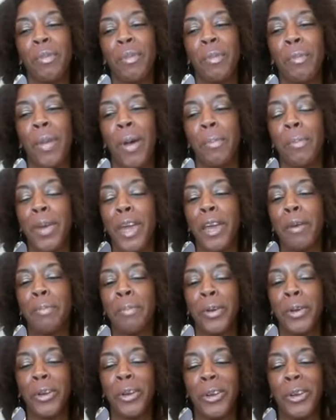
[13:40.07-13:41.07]
My
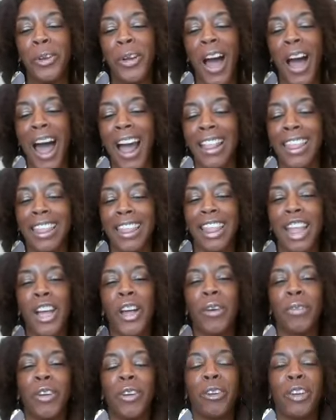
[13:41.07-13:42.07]
people, I
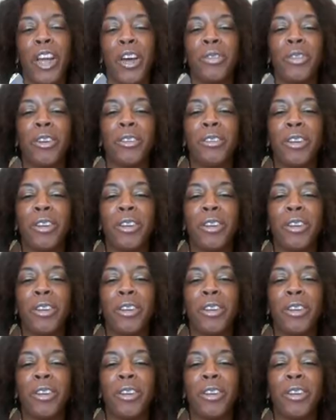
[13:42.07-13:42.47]
love you, love you,